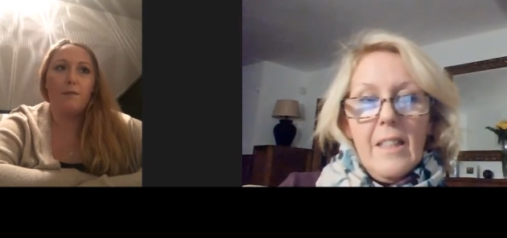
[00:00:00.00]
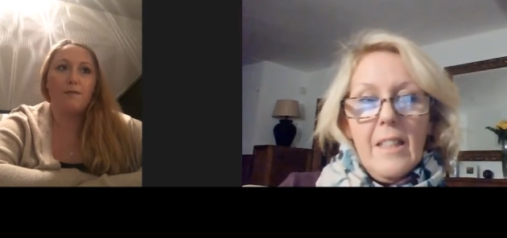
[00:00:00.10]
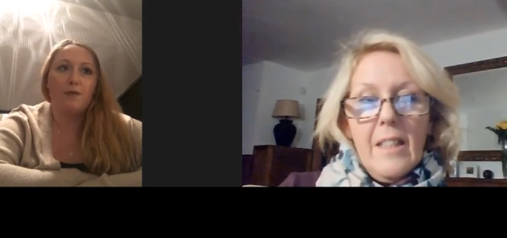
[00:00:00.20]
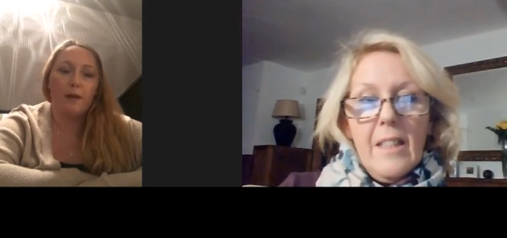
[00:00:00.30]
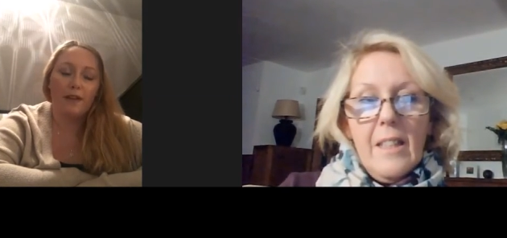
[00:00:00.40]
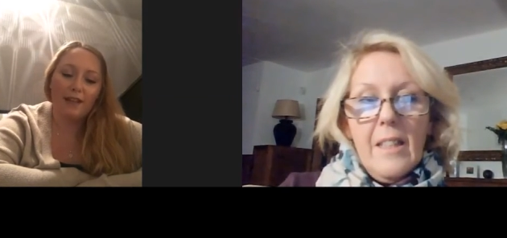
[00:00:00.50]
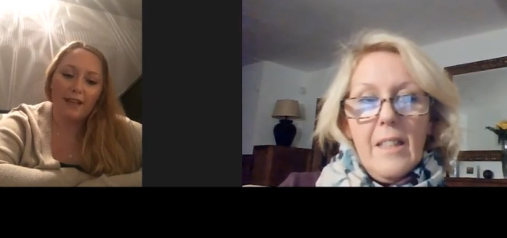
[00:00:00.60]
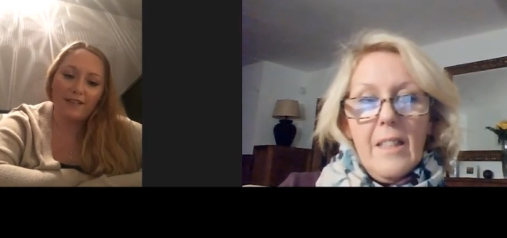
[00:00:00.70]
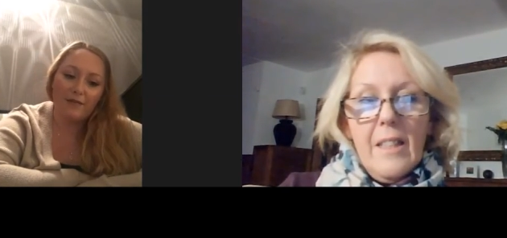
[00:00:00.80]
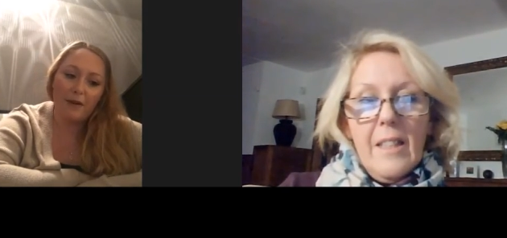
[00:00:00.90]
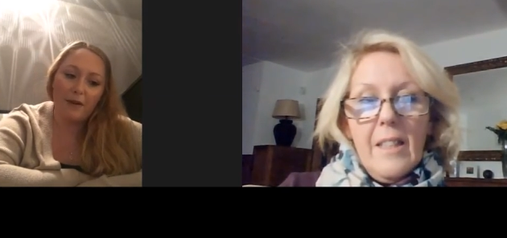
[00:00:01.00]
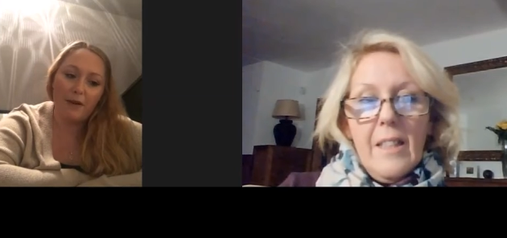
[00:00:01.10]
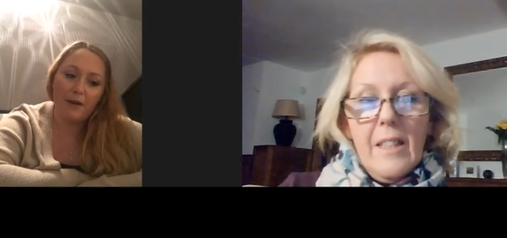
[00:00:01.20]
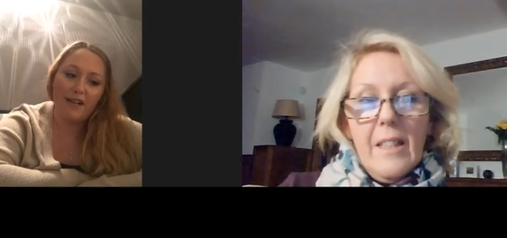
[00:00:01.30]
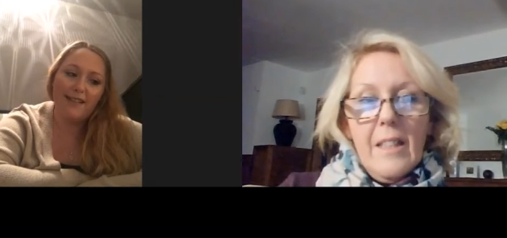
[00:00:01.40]
Speaker 1: doing things for
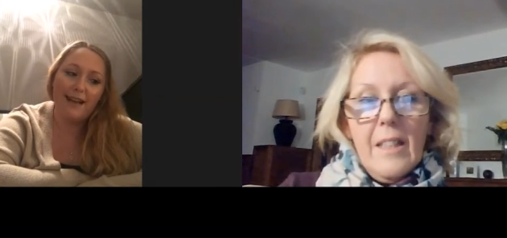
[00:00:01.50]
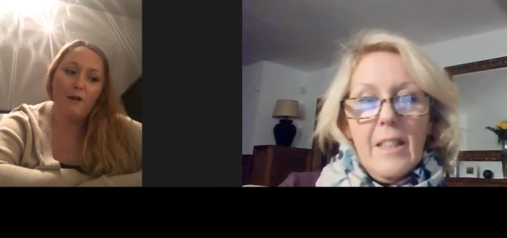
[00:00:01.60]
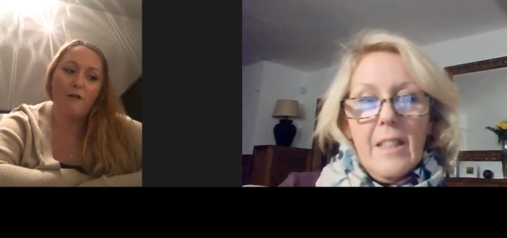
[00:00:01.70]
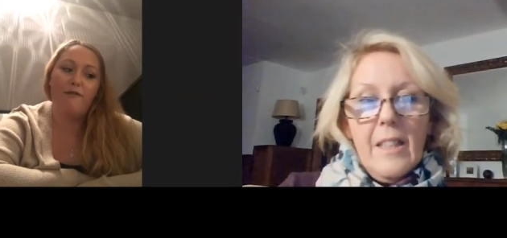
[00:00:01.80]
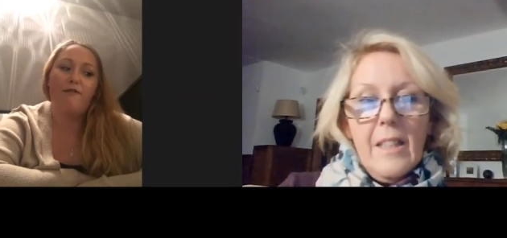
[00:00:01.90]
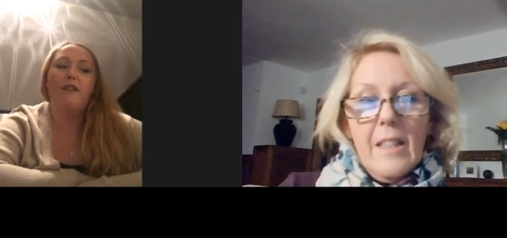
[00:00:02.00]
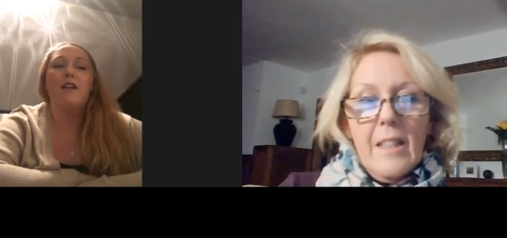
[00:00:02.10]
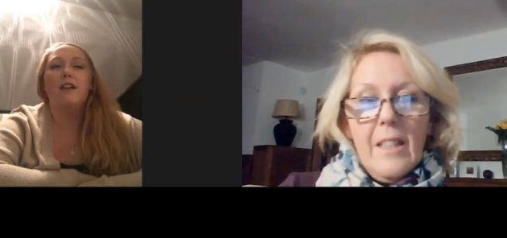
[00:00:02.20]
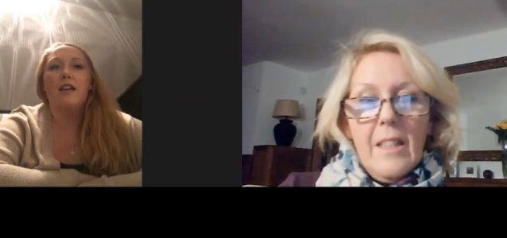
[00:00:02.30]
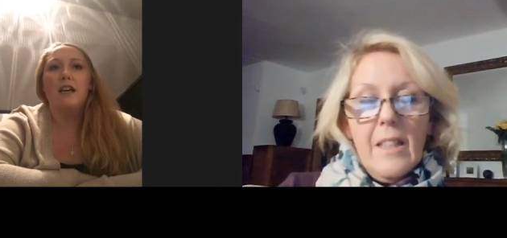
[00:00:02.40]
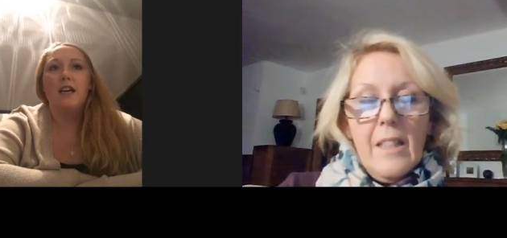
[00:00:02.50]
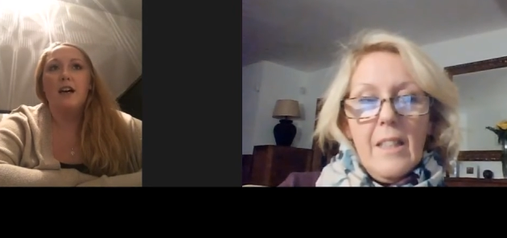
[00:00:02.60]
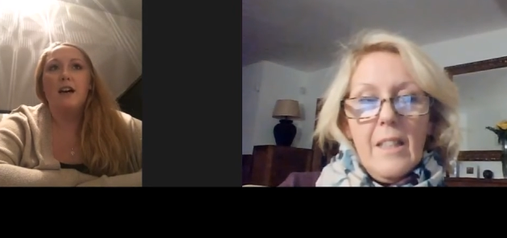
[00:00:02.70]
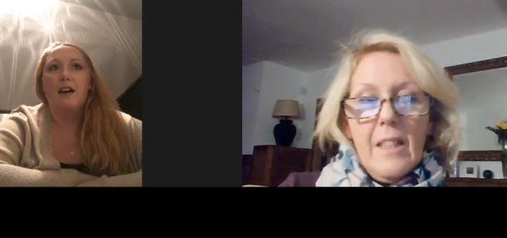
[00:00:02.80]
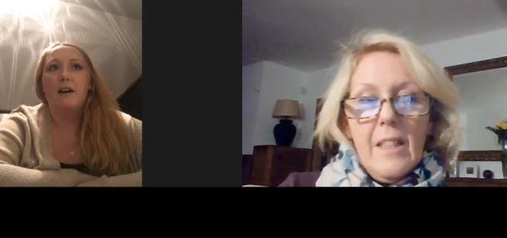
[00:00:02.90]
myself
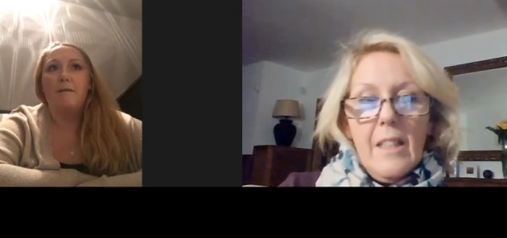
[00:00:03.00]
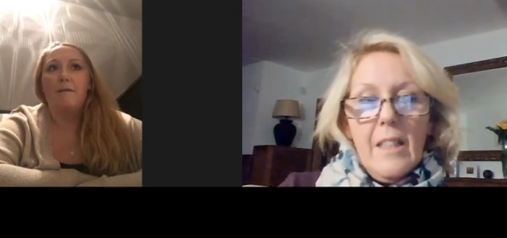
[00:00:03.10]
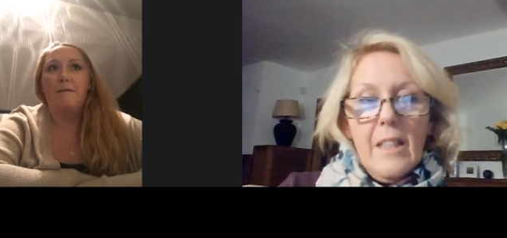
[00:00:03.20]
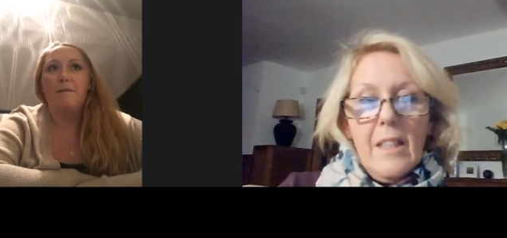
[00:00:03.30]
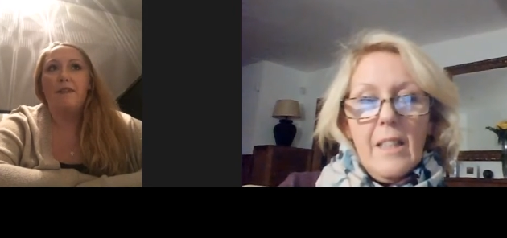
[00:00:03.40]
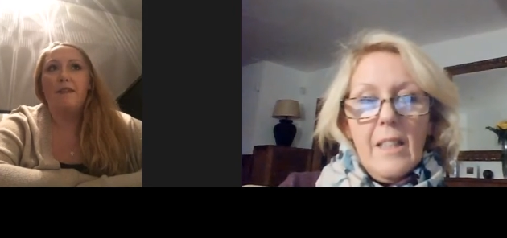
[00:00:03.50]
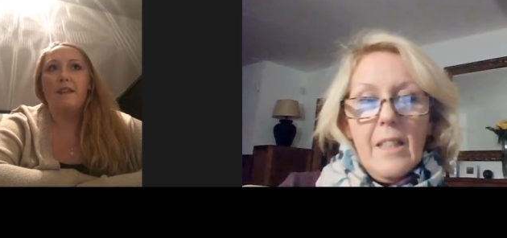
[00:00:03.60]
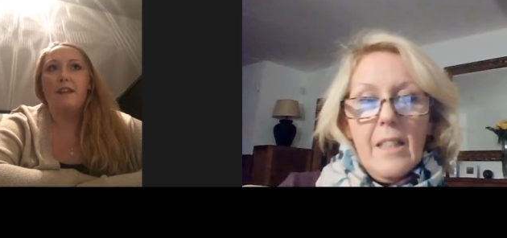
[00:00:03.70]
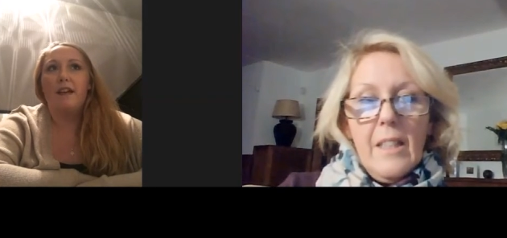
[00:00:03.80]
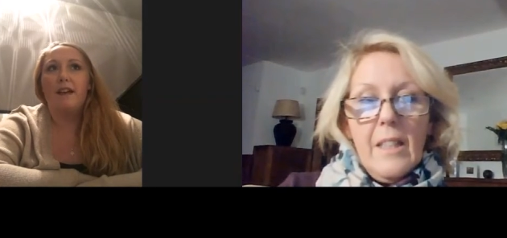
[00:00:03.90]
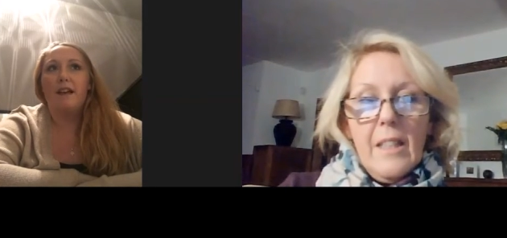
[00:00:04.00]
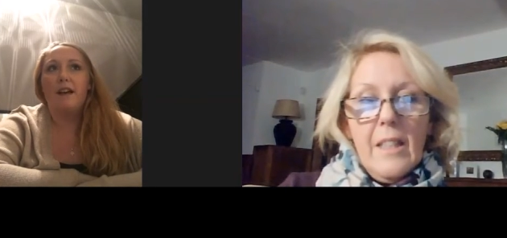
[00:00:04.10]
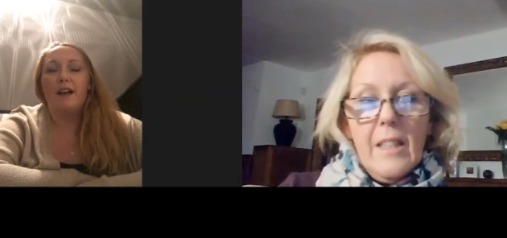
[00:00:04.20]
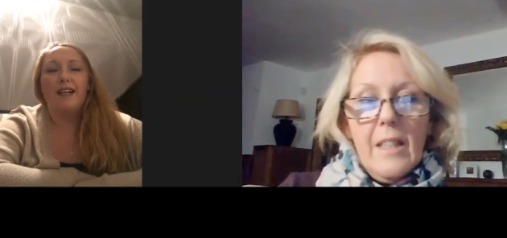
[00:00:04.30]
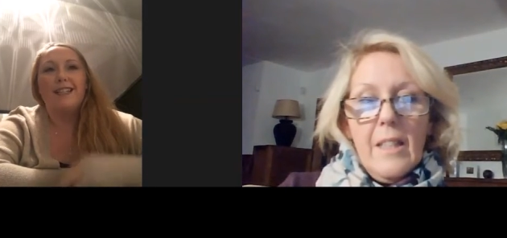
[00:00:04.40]
um,
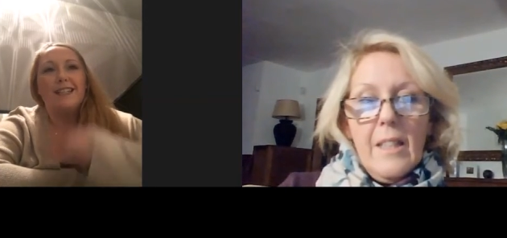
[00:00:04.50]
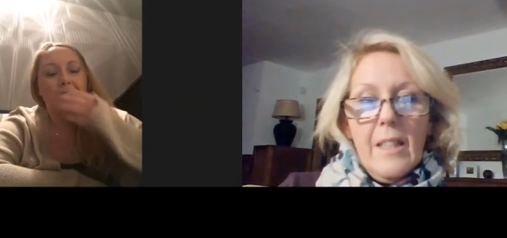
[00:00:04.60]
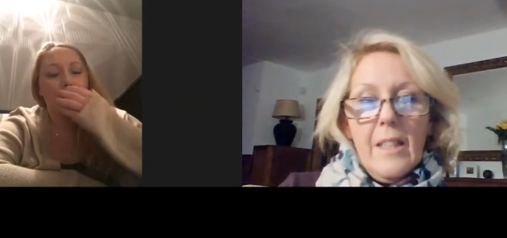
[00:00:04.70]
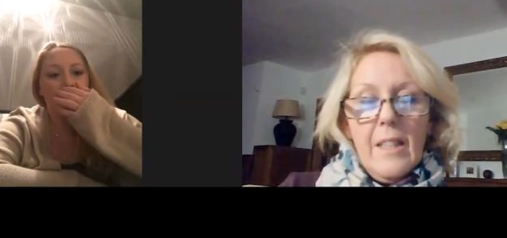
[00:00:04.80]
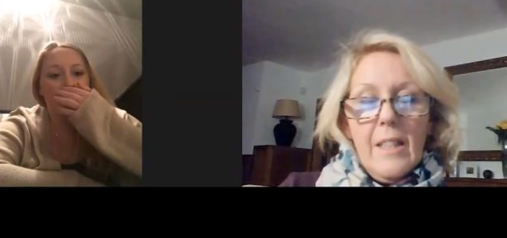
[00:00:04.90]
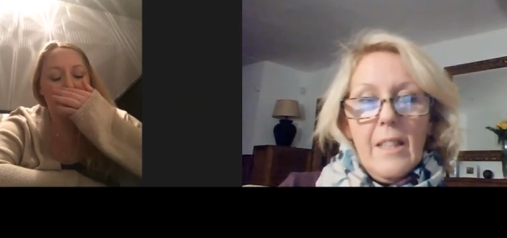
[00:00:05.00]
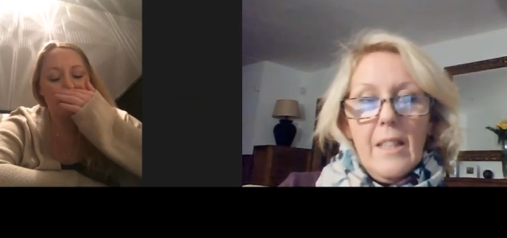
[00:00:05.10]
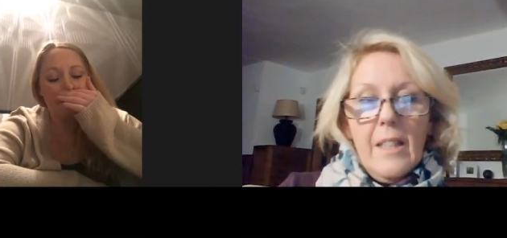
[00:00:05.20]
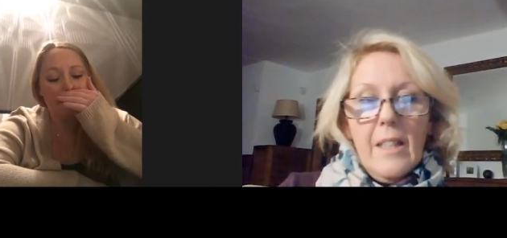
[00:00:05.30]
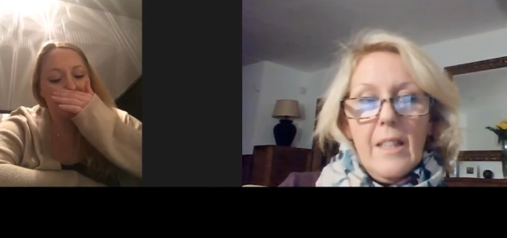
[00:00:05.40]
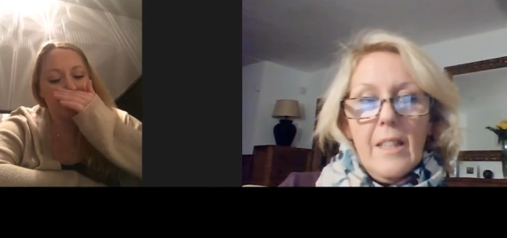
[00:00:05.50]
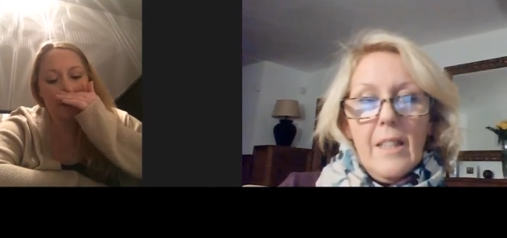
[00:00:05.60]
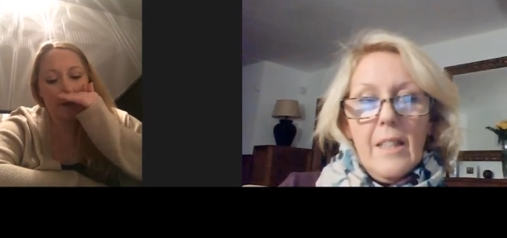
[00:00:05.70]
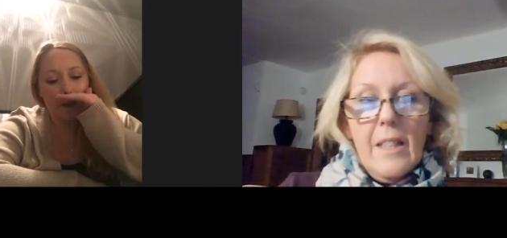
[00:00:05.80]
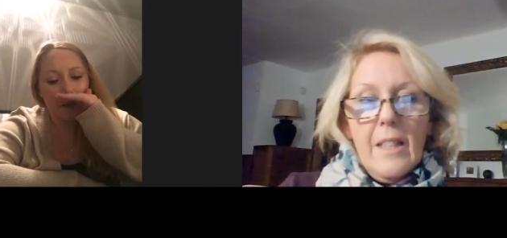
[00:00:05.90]
and I don't know, it's just,
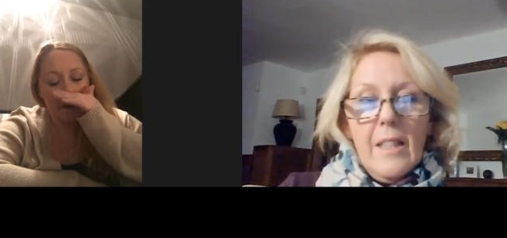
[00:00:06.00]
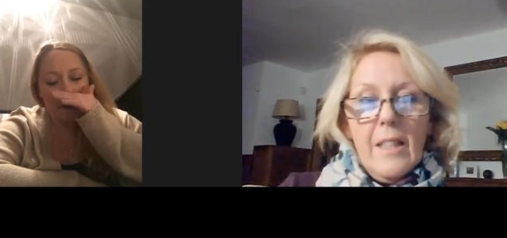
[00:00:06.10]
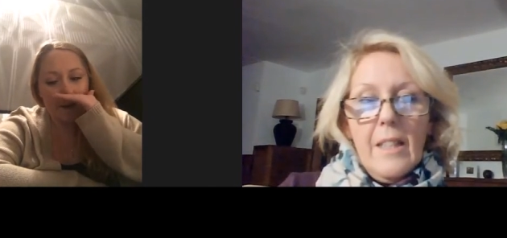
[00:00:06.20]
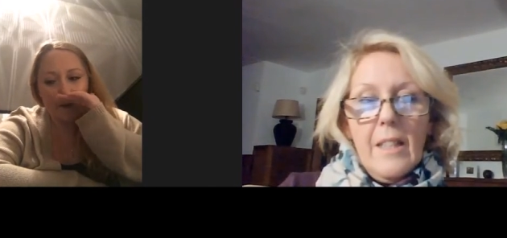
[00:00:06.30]
it's